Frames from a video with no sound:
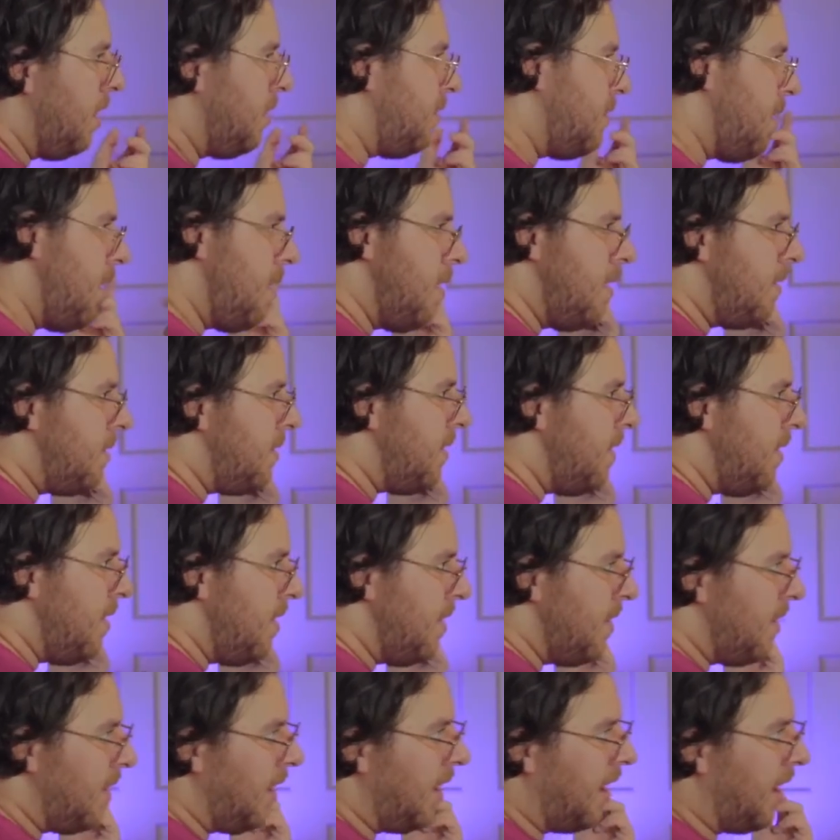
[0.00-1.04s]

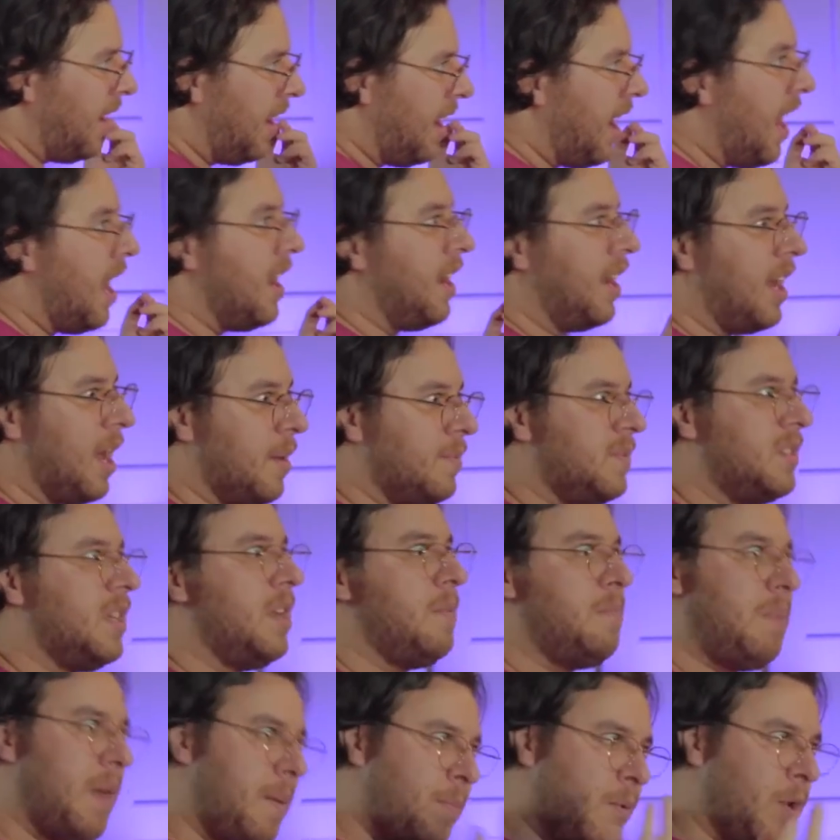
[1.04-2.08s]
do-do-do kind of comes in
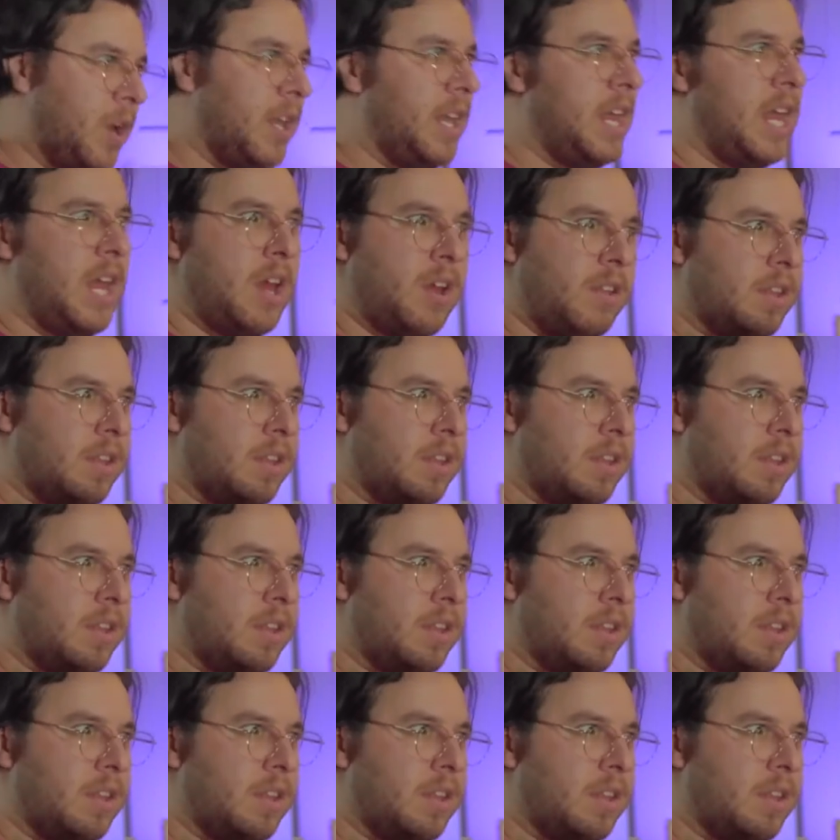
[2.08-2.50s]
and people can hear it,